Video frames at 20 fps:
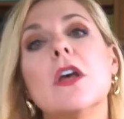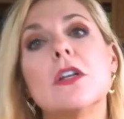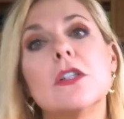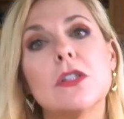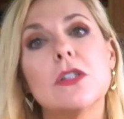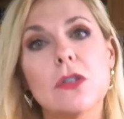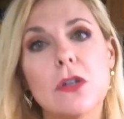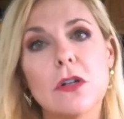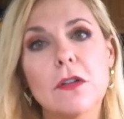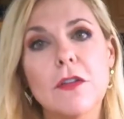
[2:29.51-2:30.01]

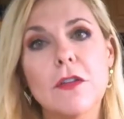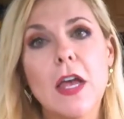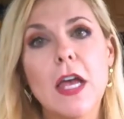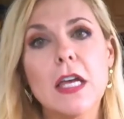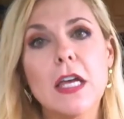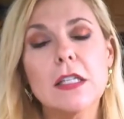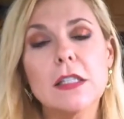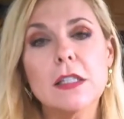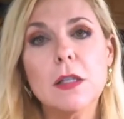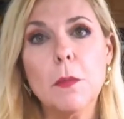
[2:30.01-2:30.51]

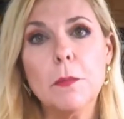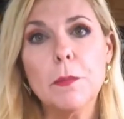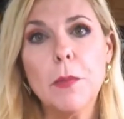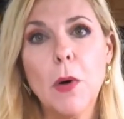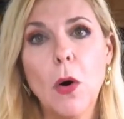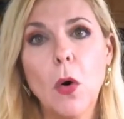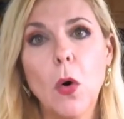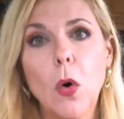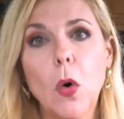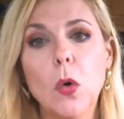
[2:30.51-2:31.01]
Surveys,
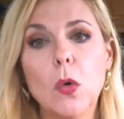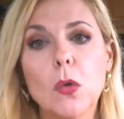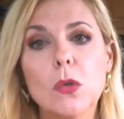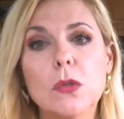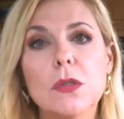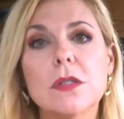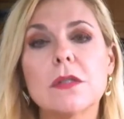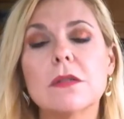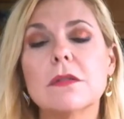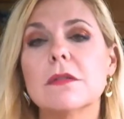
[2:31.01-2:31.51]

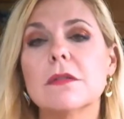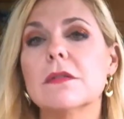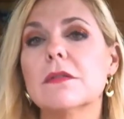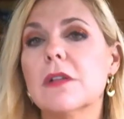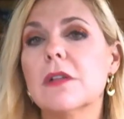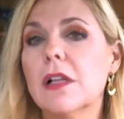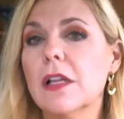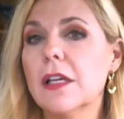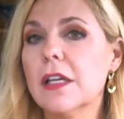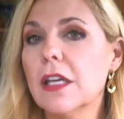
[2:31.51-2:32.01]
polls,
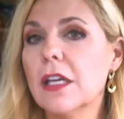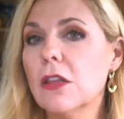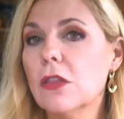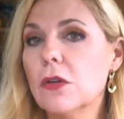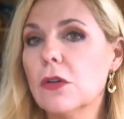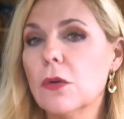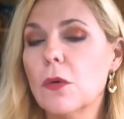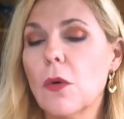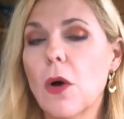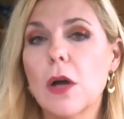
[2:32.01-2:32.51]
clicking
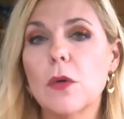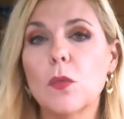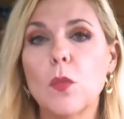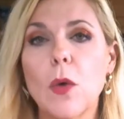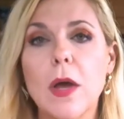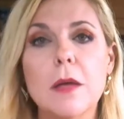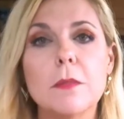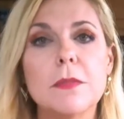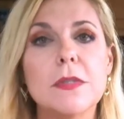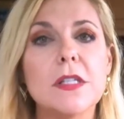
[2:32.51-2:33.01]
through on
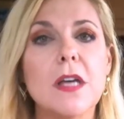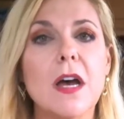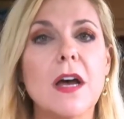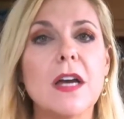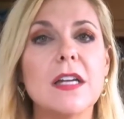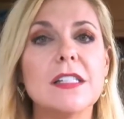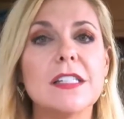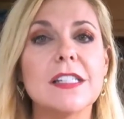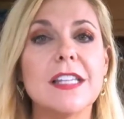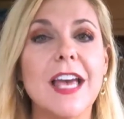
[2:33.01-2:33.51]

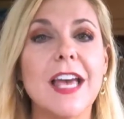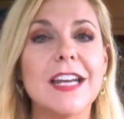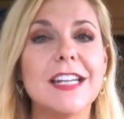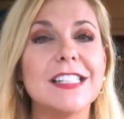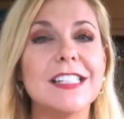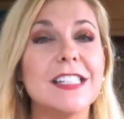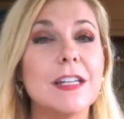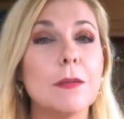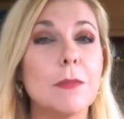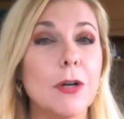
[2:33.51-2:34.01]
websites,
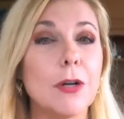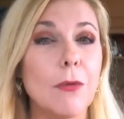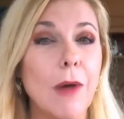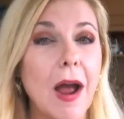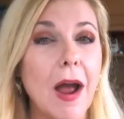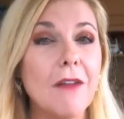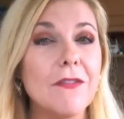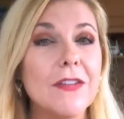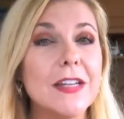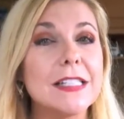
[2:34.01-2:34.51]
getting
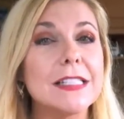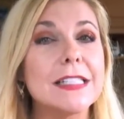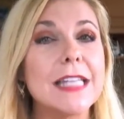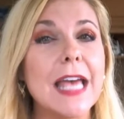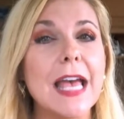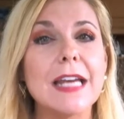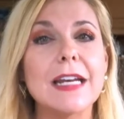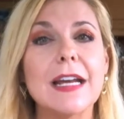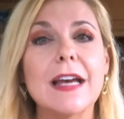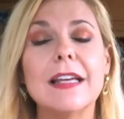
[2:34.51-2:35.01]
demographic
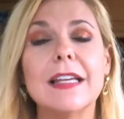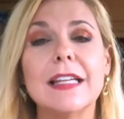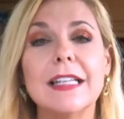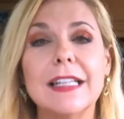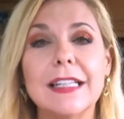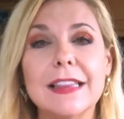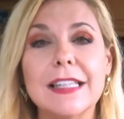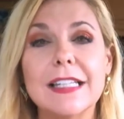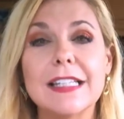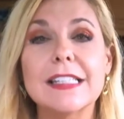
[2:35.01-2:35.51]
data.
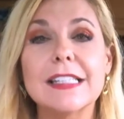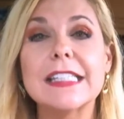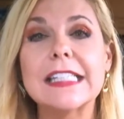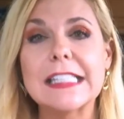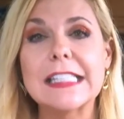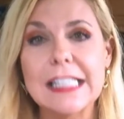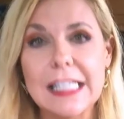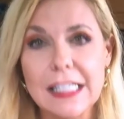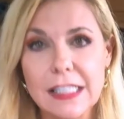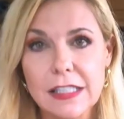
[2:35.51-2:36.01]
Anything
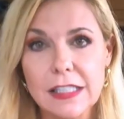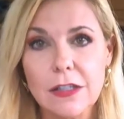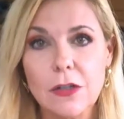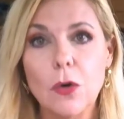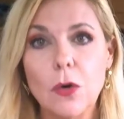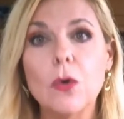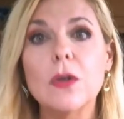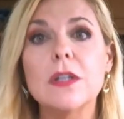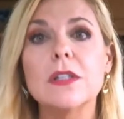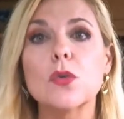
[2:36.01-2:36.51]

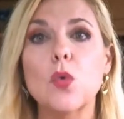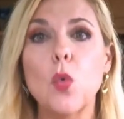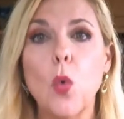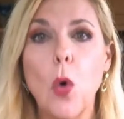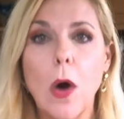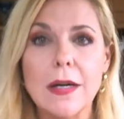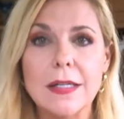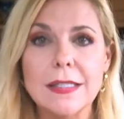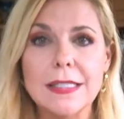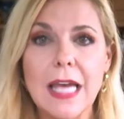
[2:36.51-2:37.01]
statistical is
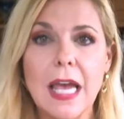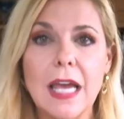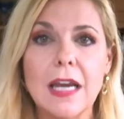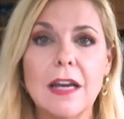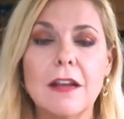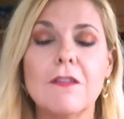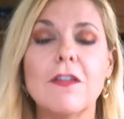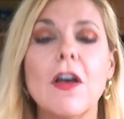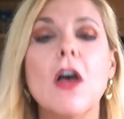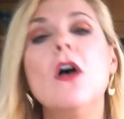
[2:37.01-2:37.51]

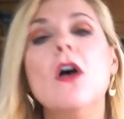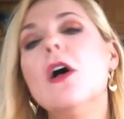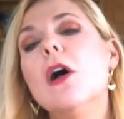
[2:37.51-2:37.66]
quantitative.